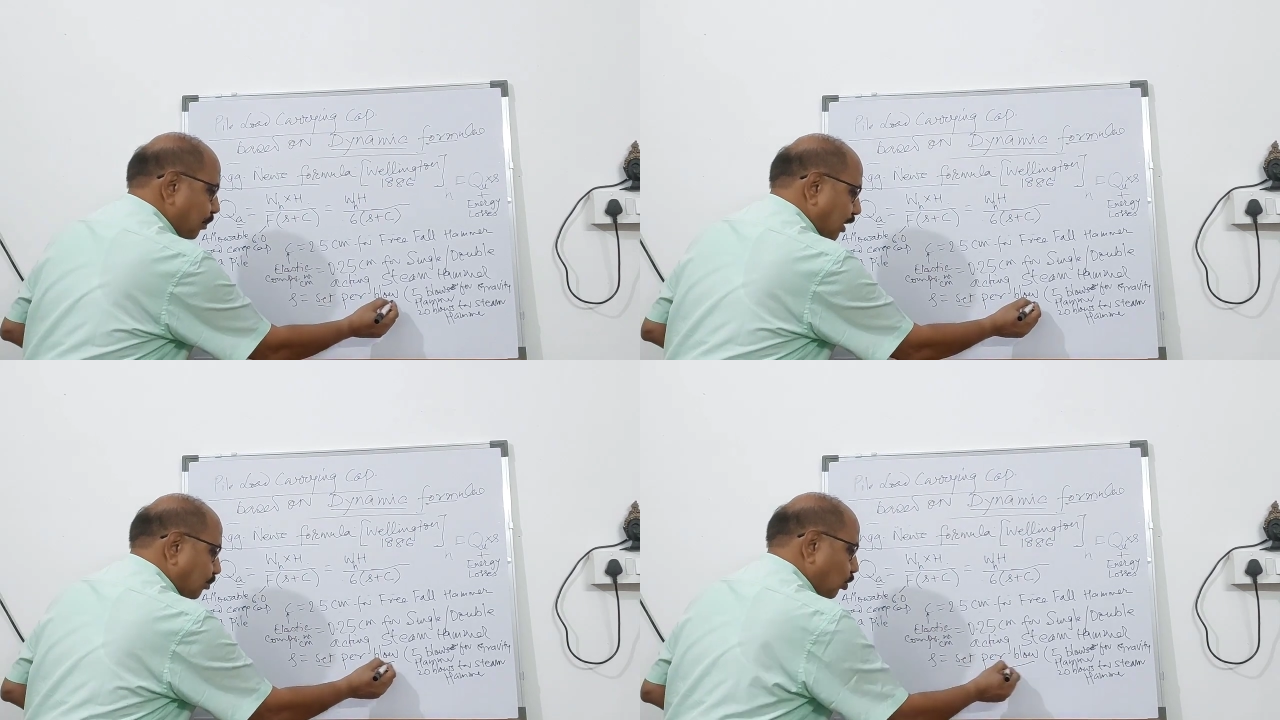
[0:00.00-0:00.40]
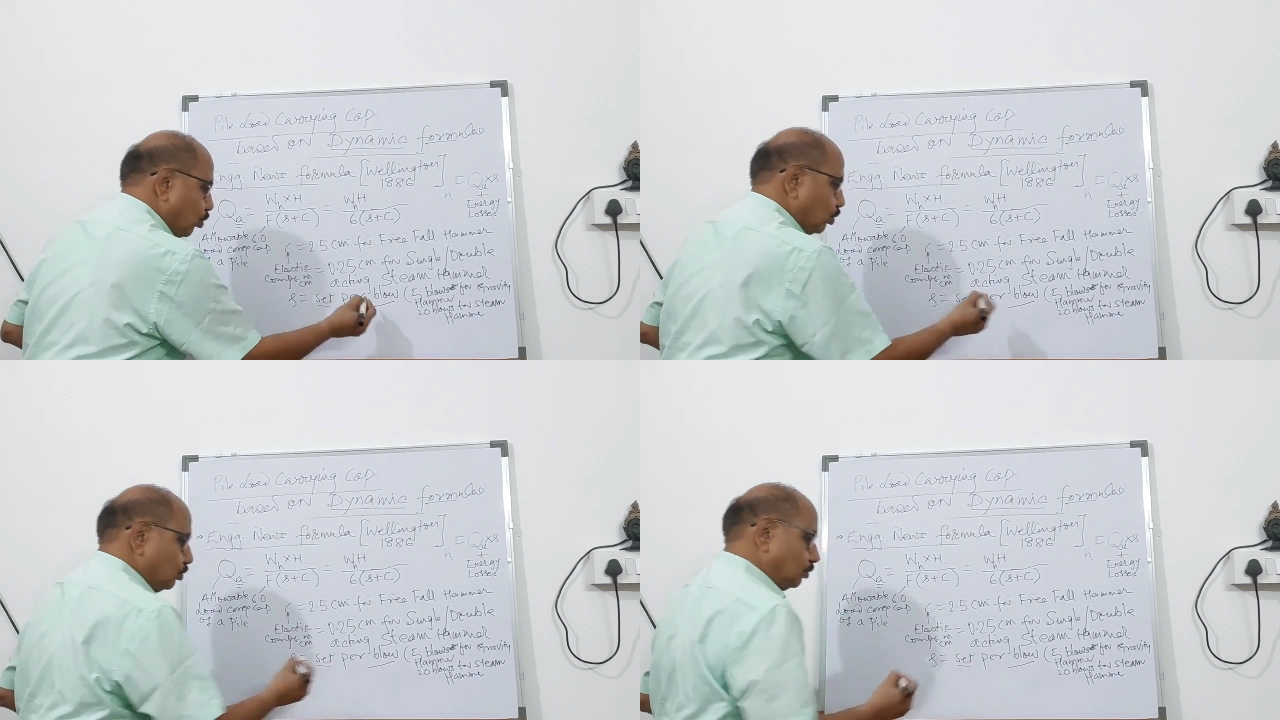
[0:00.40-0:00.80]
per
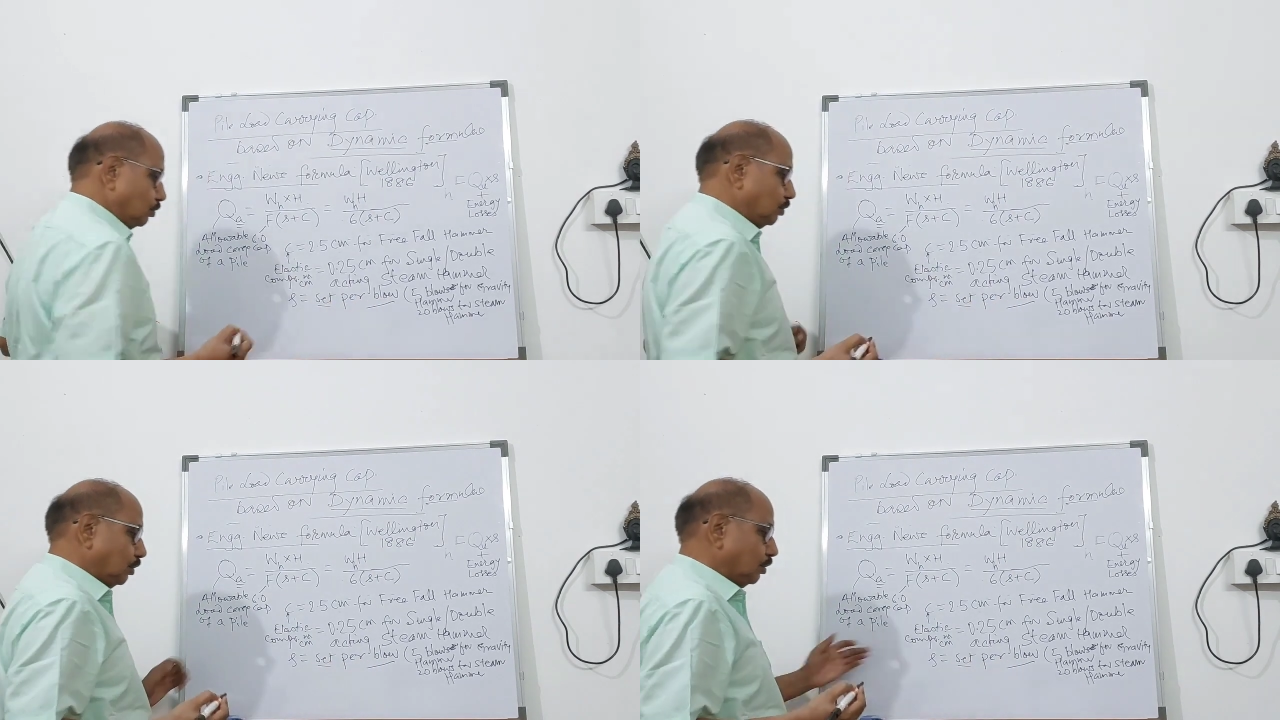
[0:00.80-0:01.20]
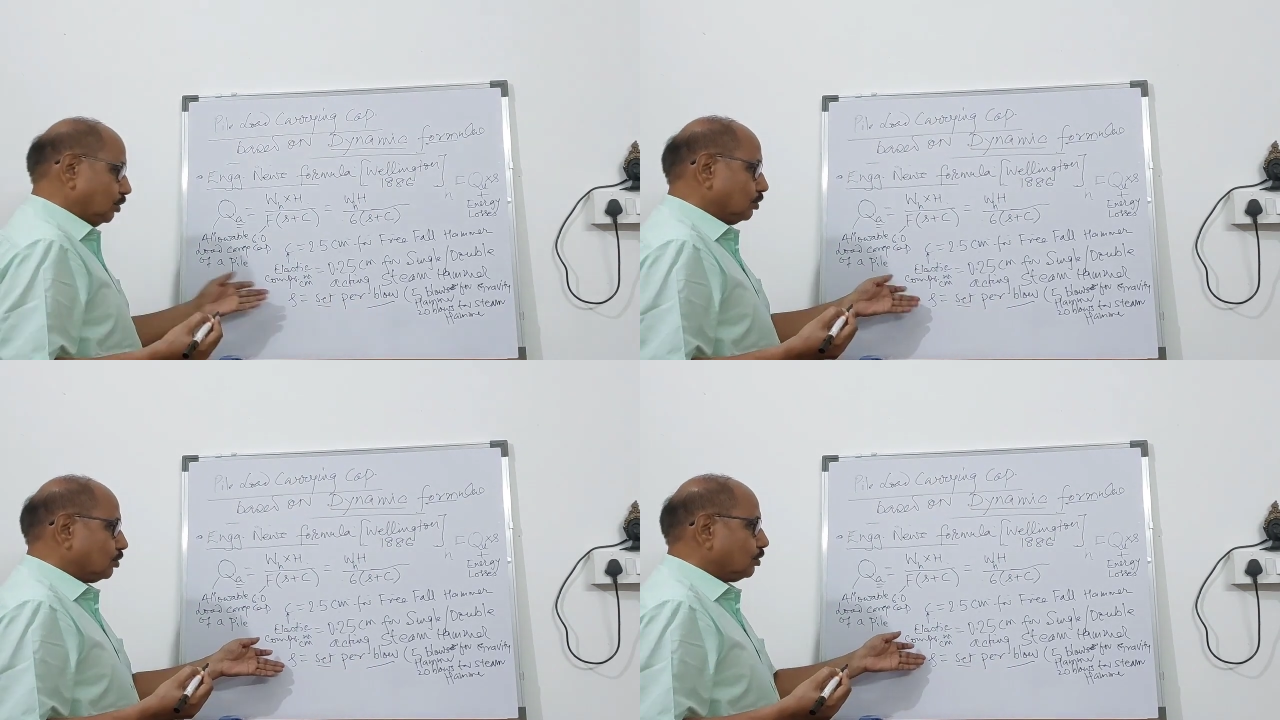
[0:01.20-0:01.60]
blow.
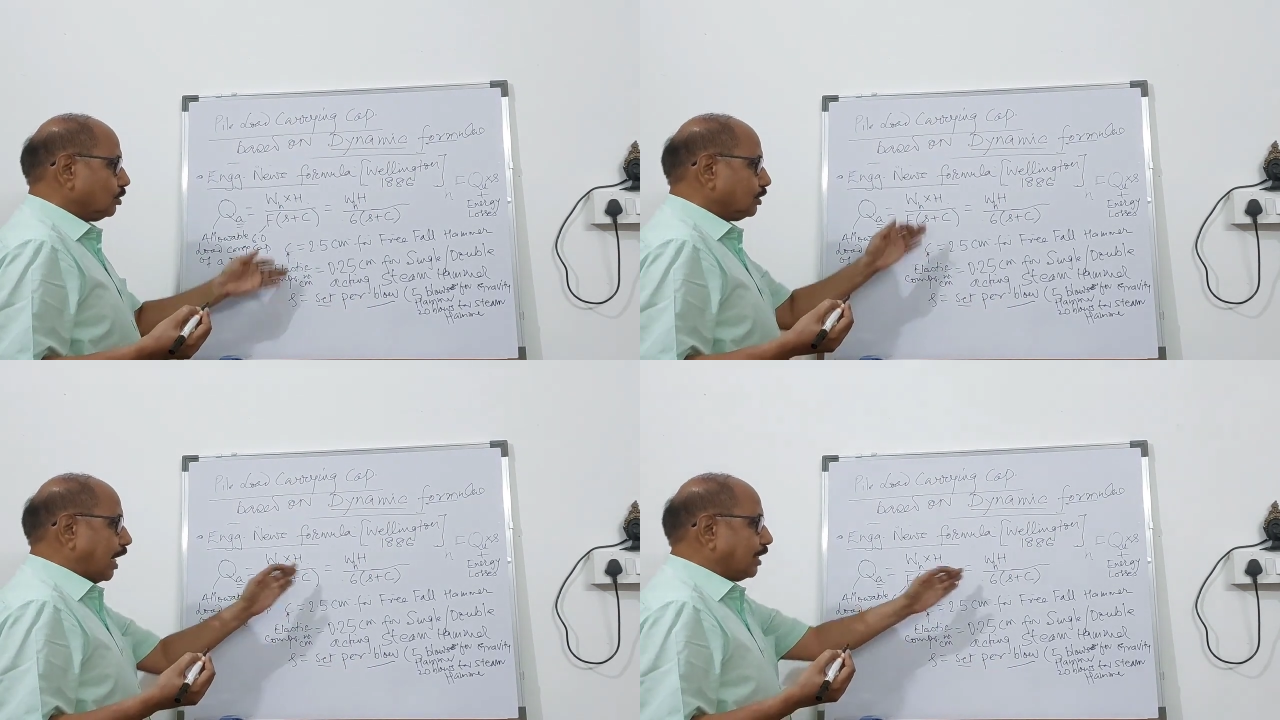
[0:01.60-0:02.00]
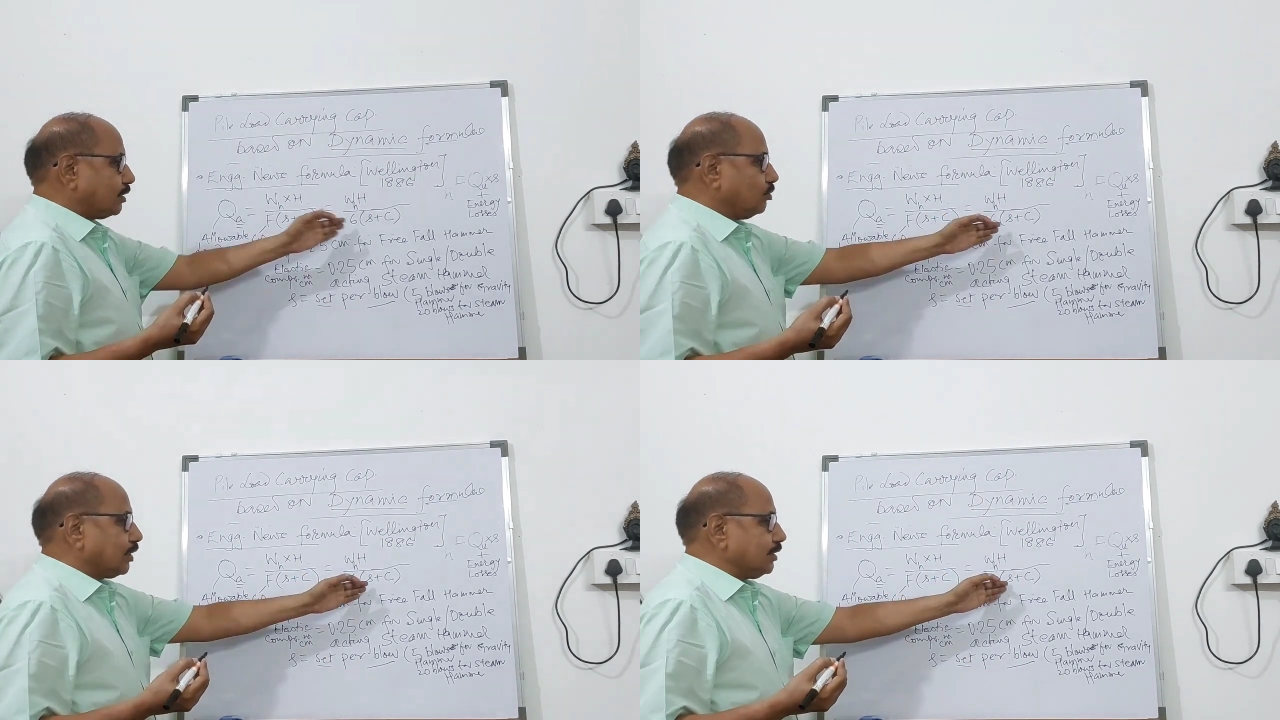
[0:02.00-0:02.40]
So
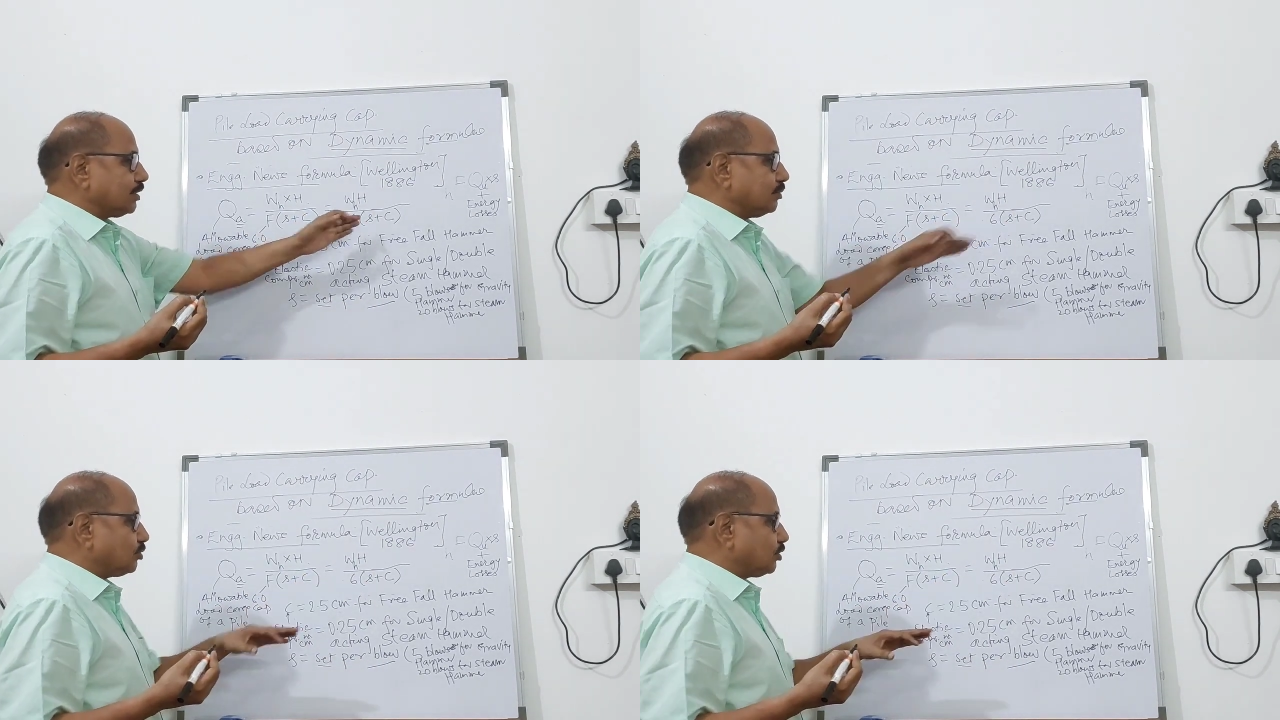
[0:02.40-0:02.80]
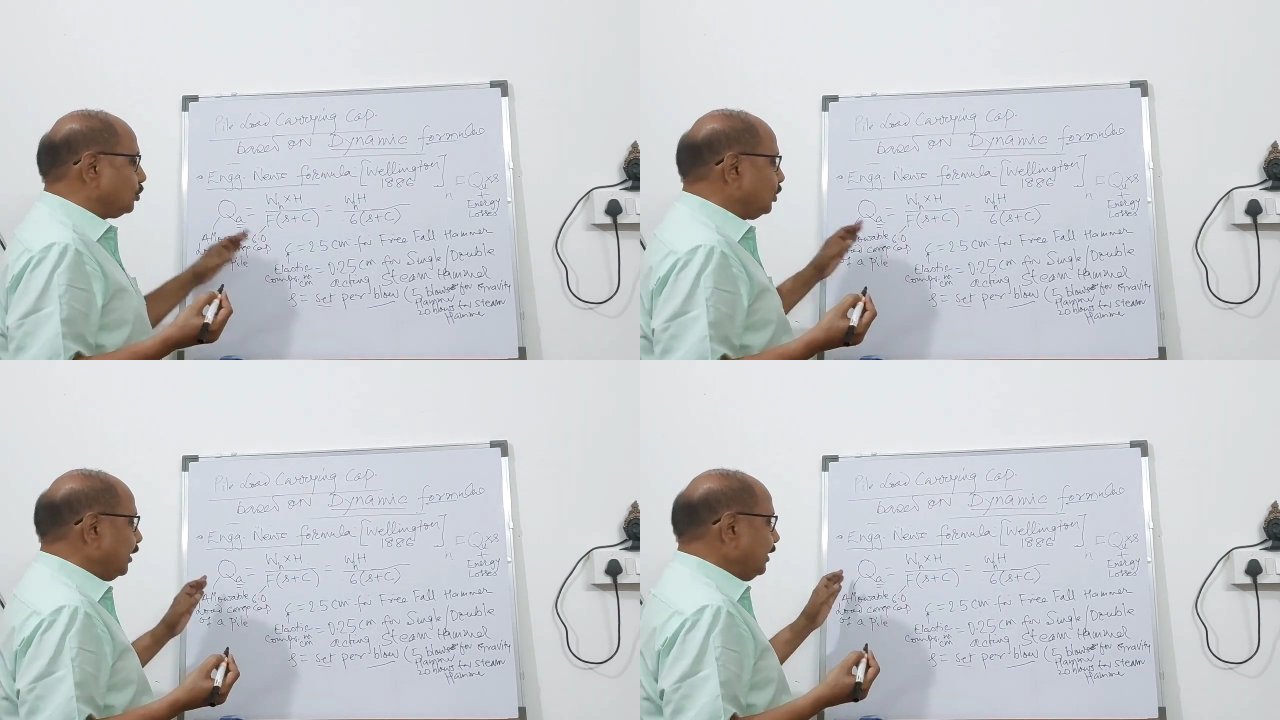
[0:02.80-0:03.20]
that you can
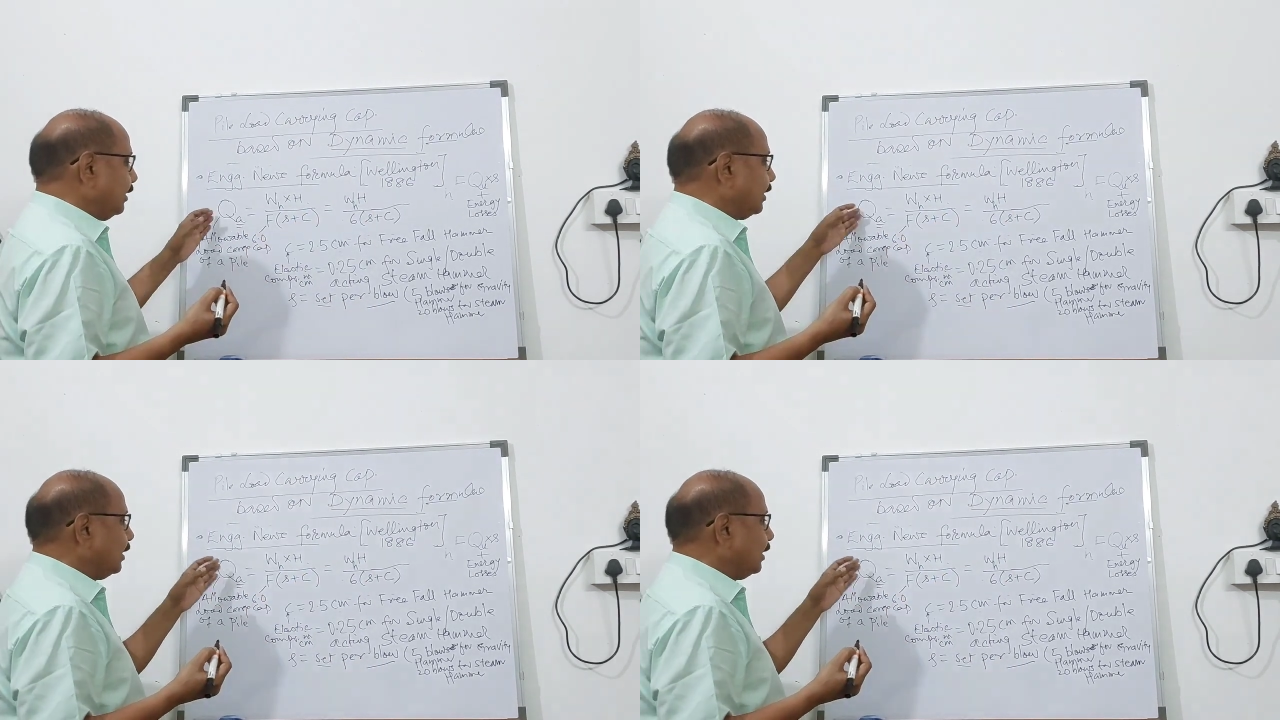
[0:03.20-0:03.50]
substitute it